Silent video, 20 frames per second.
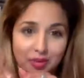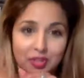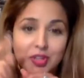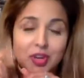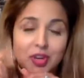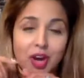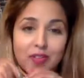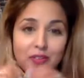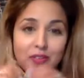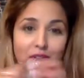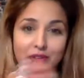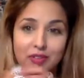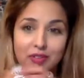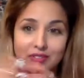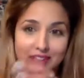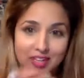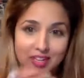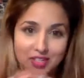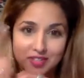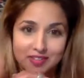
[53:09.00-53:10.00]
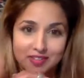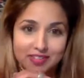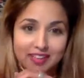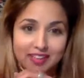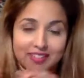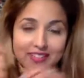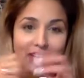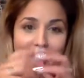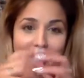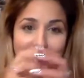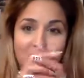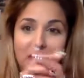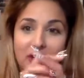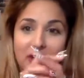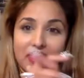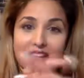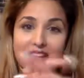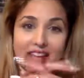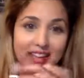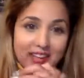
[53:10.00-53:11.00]
what you cover on your sessions. That sound
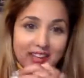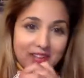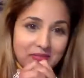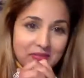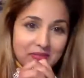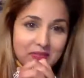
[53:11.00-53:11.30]
right there.